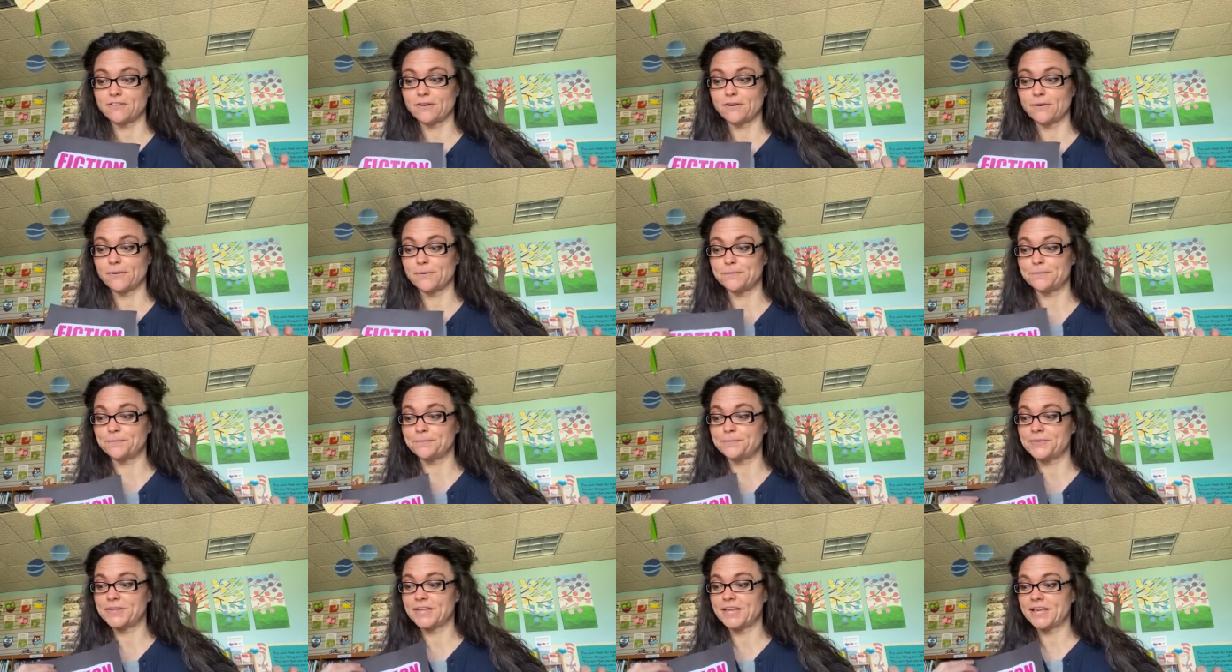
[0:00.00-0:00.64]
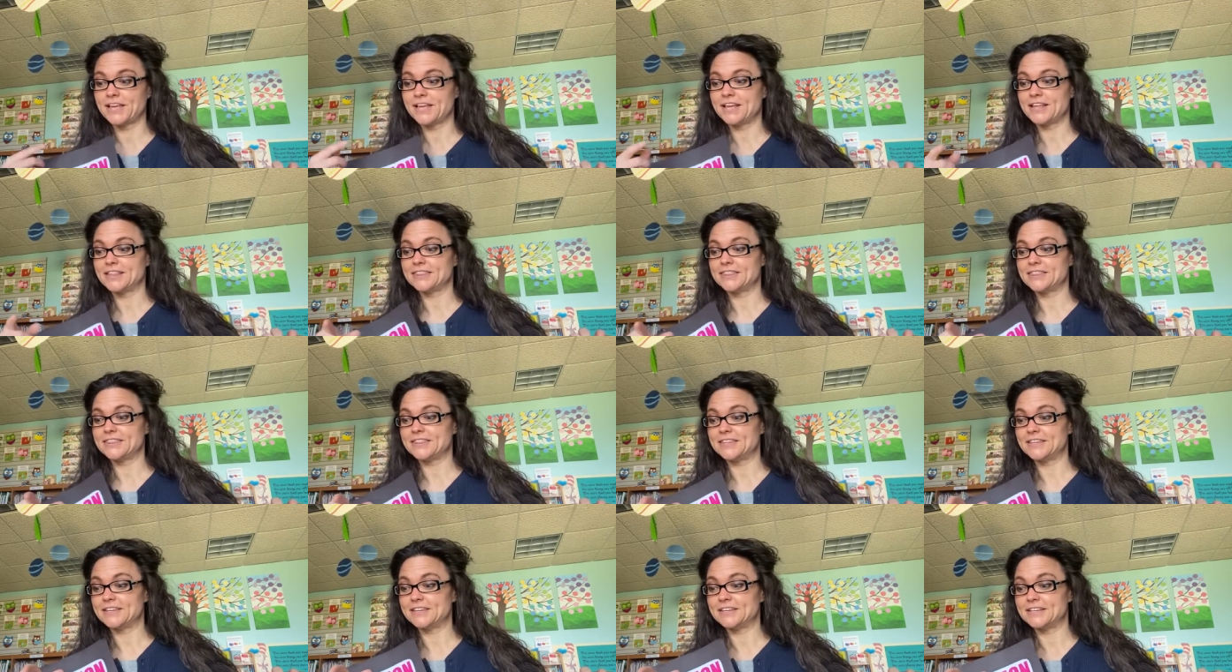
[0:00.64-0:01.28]
from
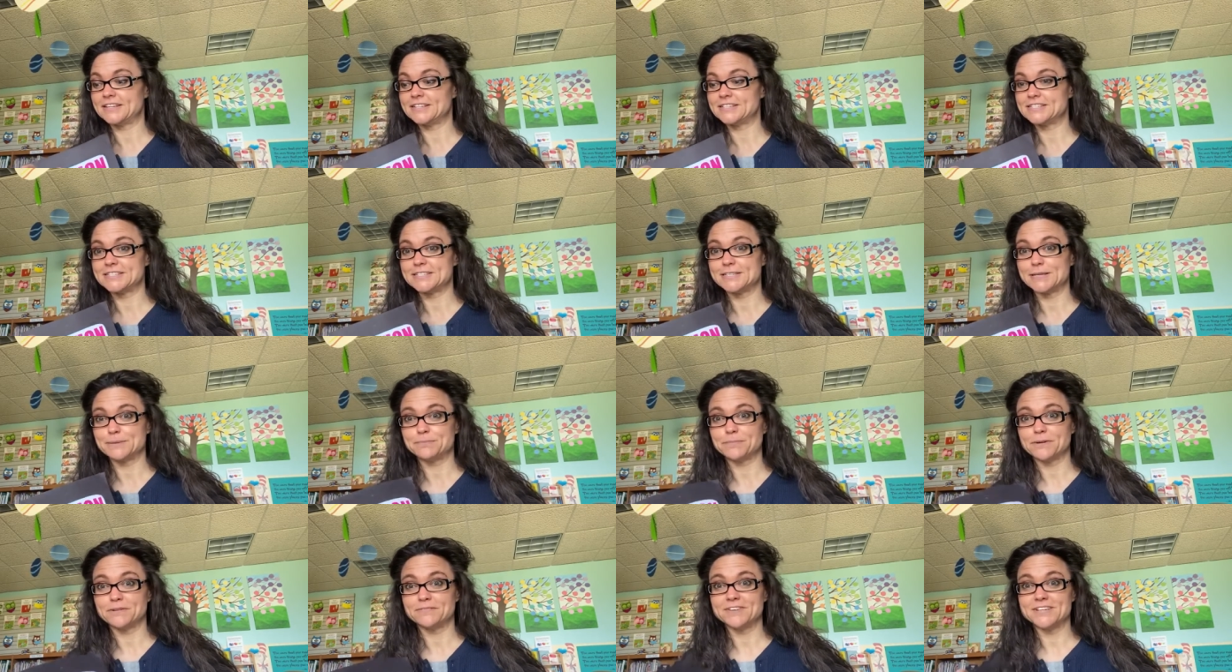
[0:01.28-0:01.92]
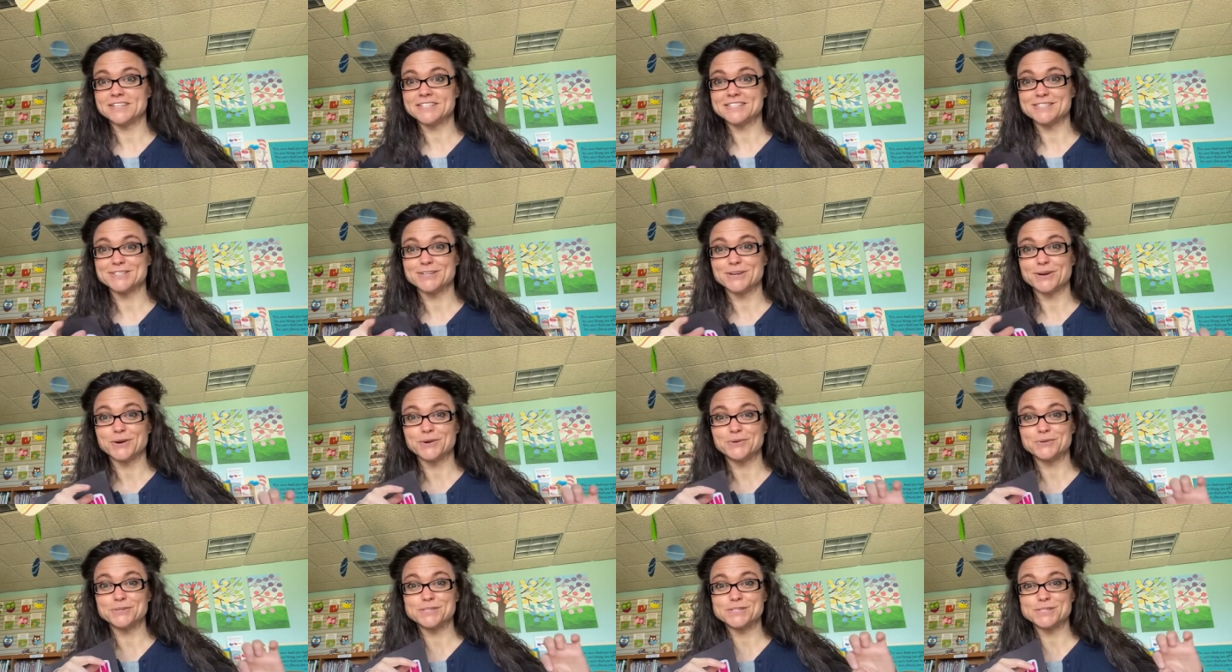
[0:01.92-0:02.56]
the tip of his
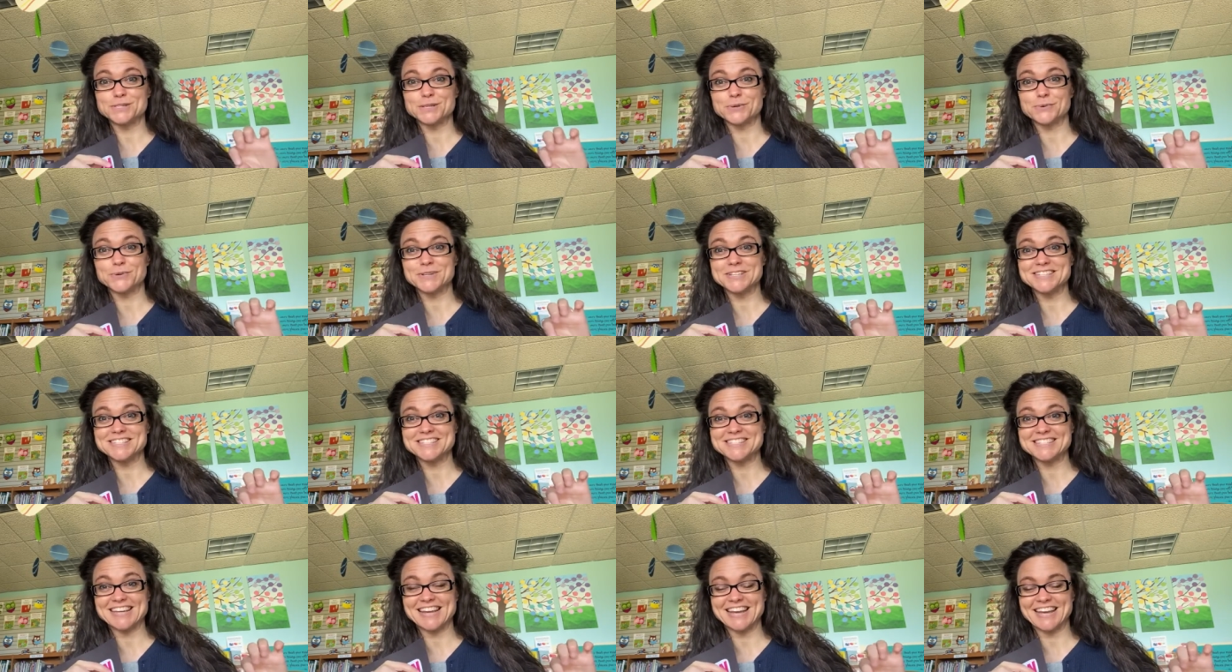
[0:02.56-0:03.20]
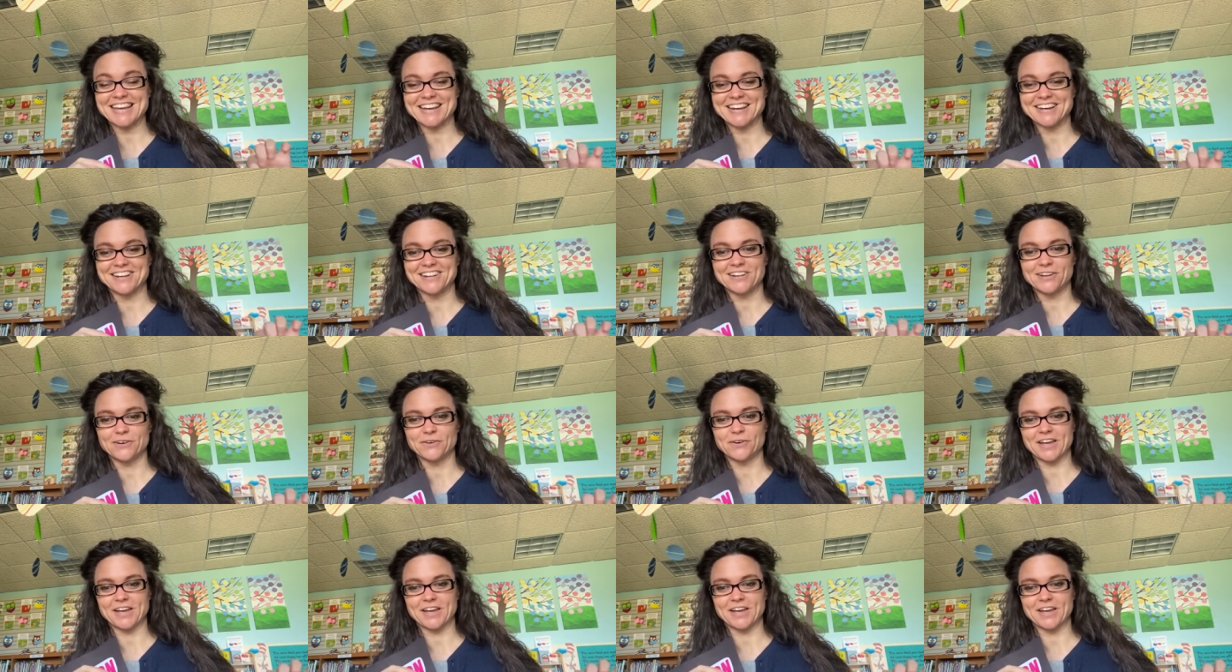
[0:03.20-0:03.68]
nose to his tail.